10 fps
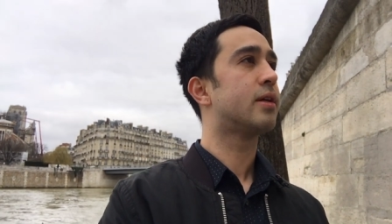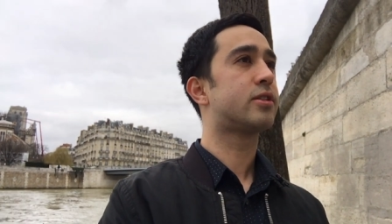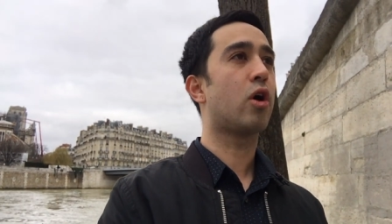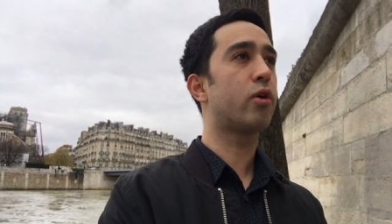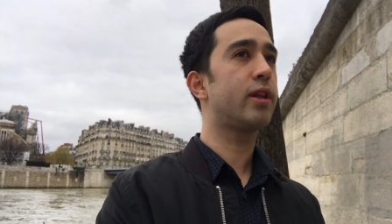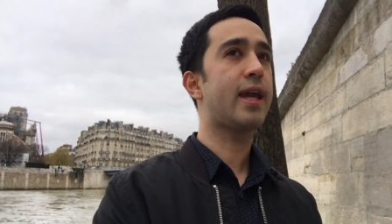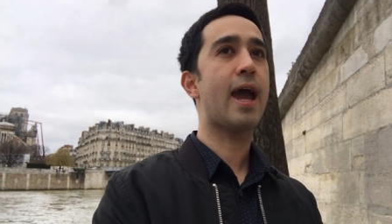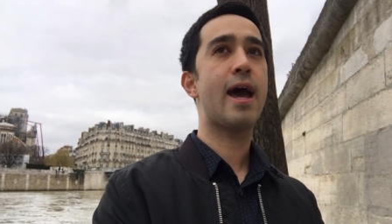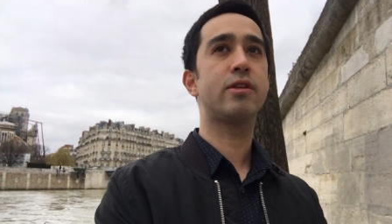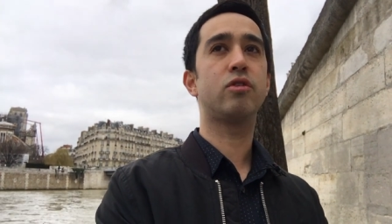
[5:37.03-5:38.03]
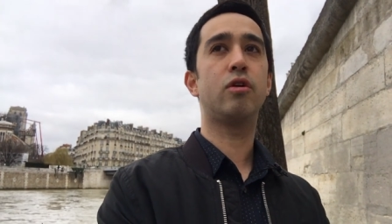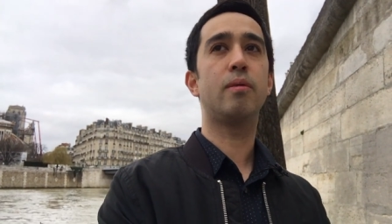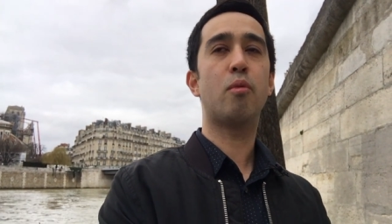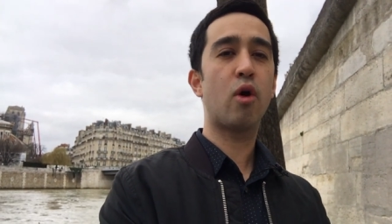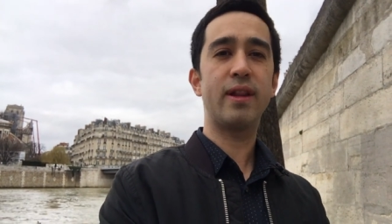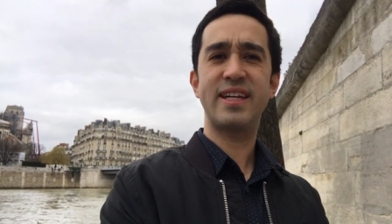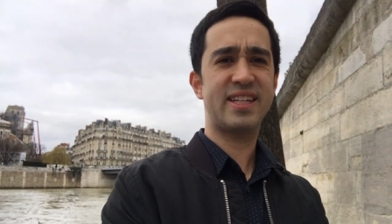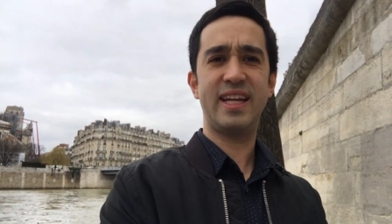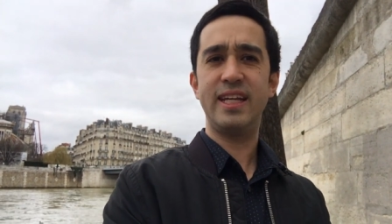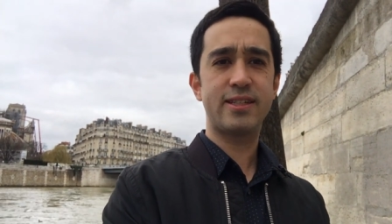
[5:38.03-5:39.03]
totally handle more or less
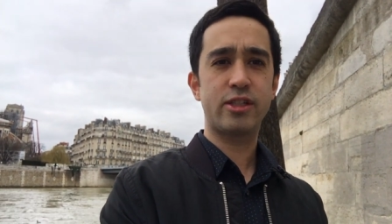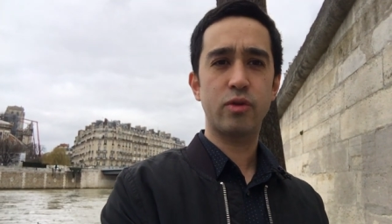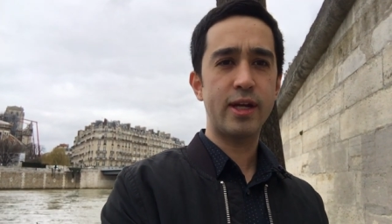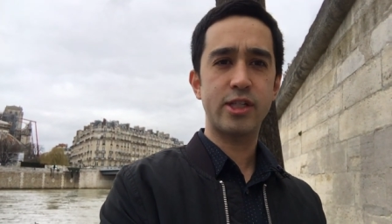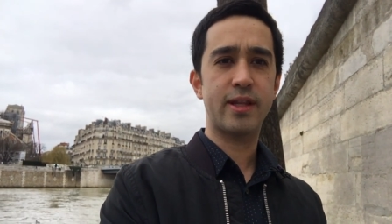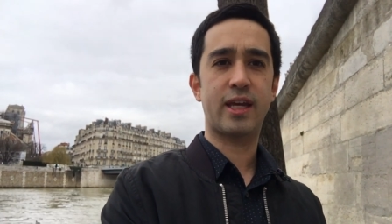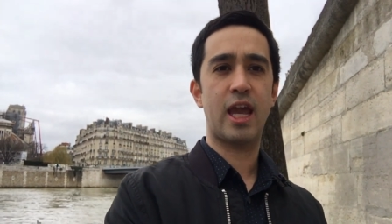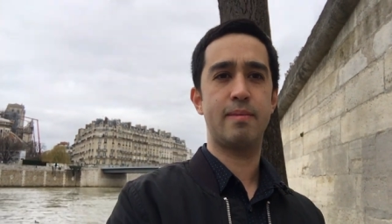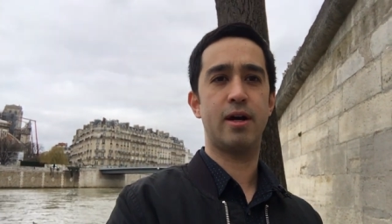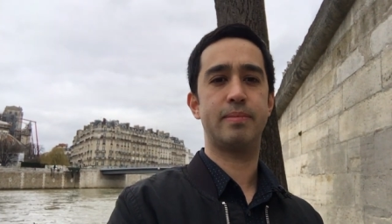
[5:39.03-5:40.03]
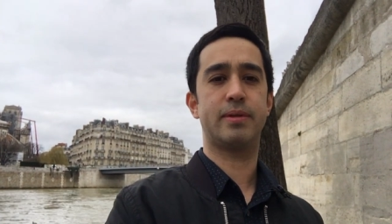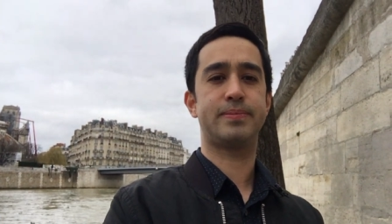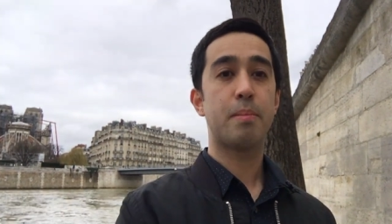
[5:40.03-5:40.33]
any situation that came up.